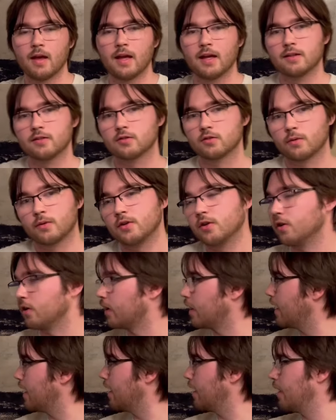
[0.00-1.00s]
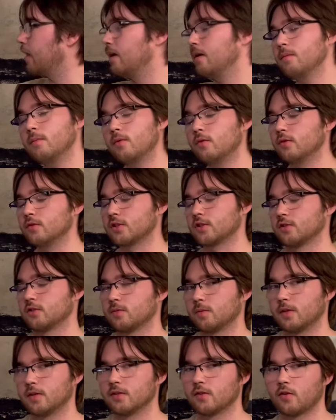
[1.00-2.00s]
And so in your impulse
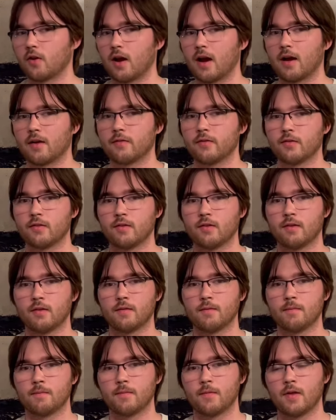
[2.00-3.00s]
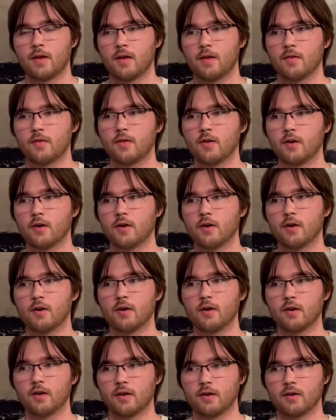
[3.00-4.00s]
response graphs,
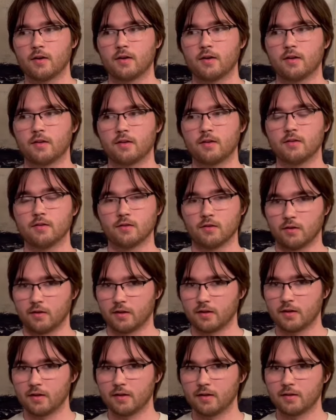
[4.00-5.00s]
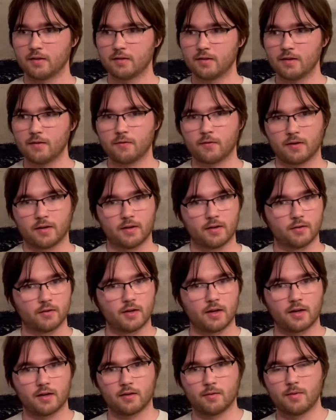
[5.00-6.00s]
they're gonna look different. They're
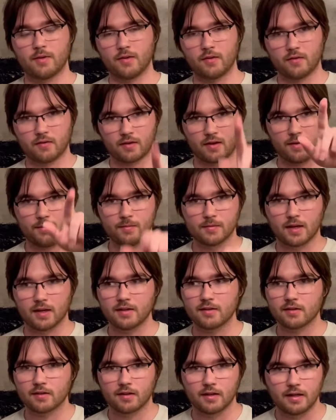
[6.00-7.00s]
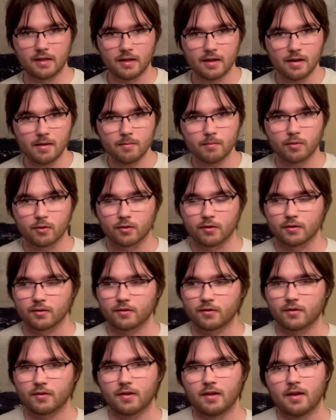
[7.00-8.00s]
not gonna be the same nice, clean
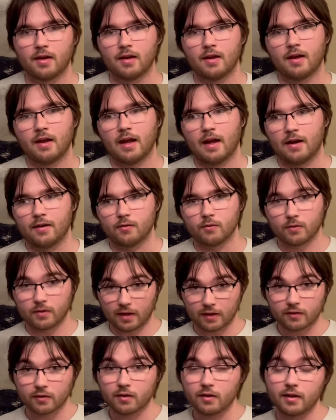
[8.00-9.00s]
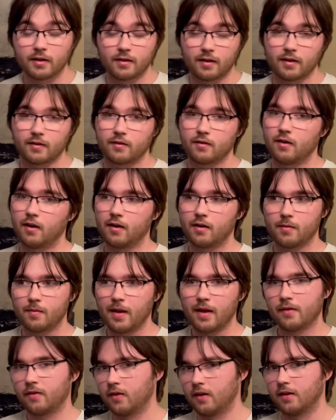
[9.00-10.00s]
impulse. And that's good, that's not a
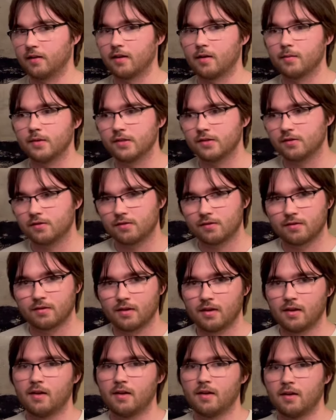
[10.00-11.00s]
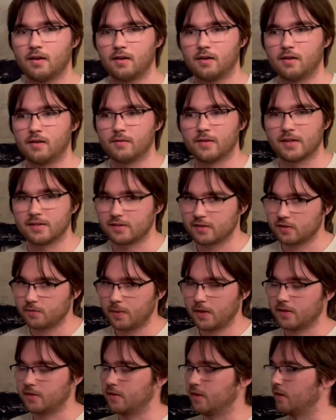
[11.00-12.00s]
bad thing. That means that's
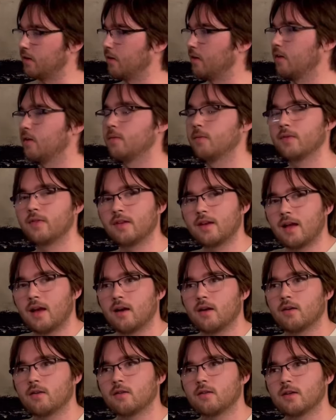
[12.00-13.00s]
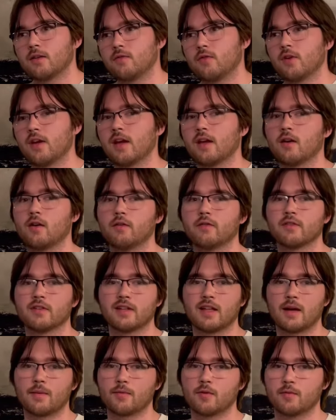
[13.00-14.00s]
expected. But then if you can't
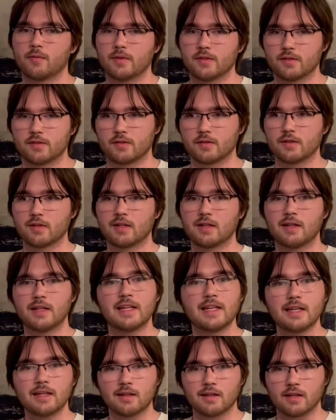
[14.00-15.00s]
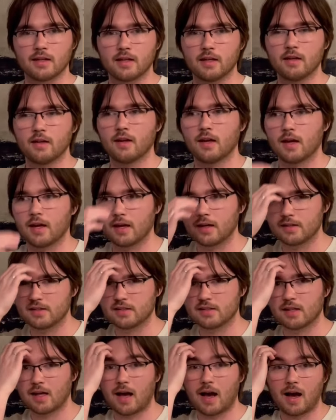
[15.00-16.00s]
overlap them as cleanly
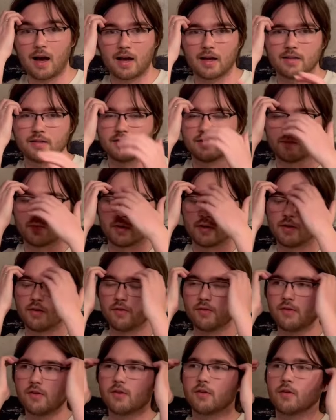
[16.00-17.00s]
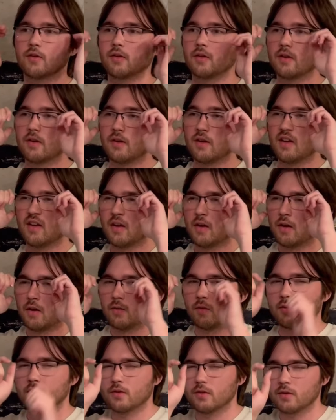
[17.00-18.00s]
as the highs, then what do?
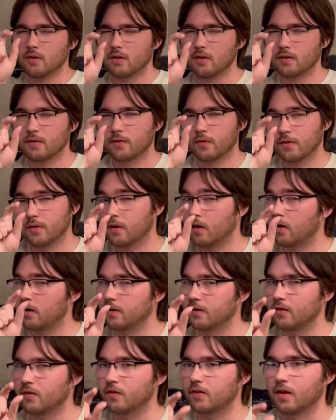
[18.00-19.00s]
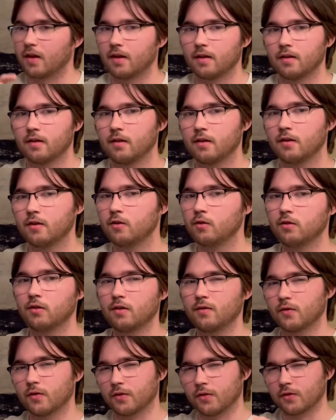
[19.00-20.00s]
Well, you look for the onset. You
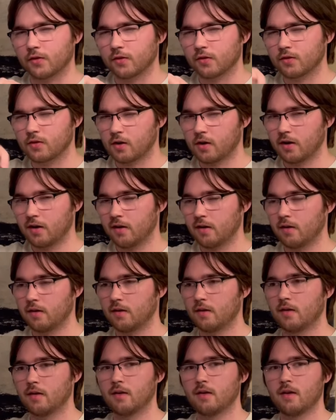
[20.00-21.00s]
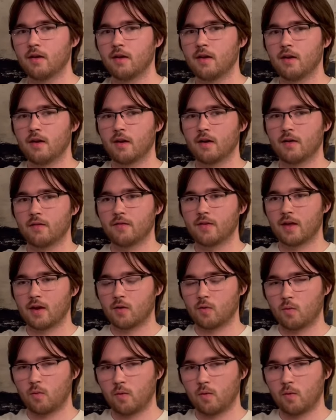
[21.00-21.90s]
look for the start of that